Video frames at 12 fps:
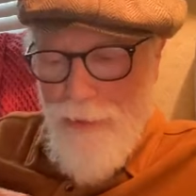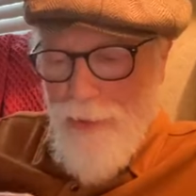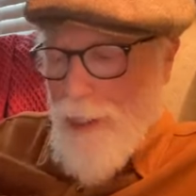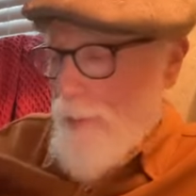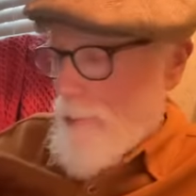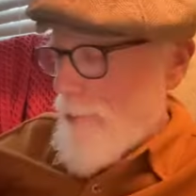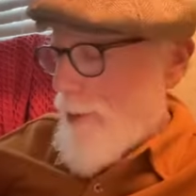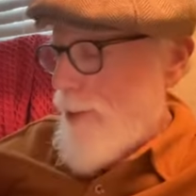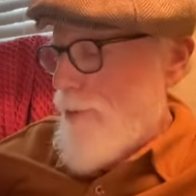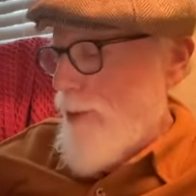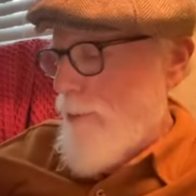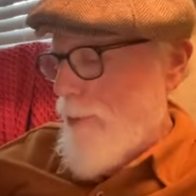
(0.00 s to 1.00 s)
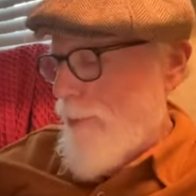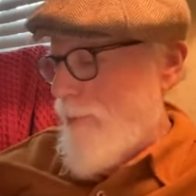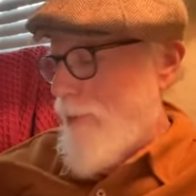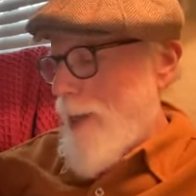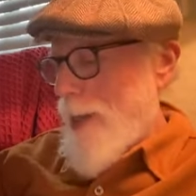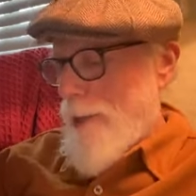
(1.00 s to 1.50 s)
copyright trouble
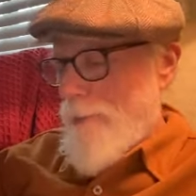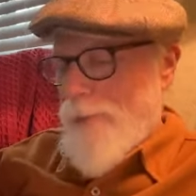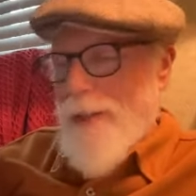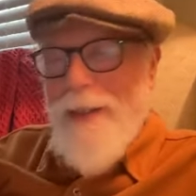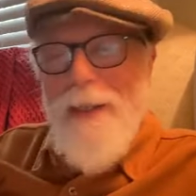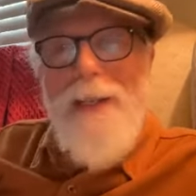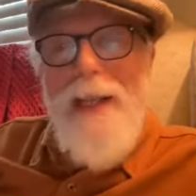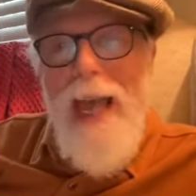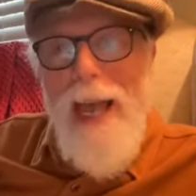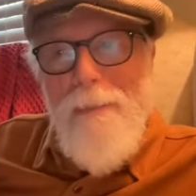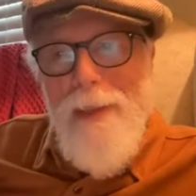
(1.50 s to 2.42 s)
for that. Happy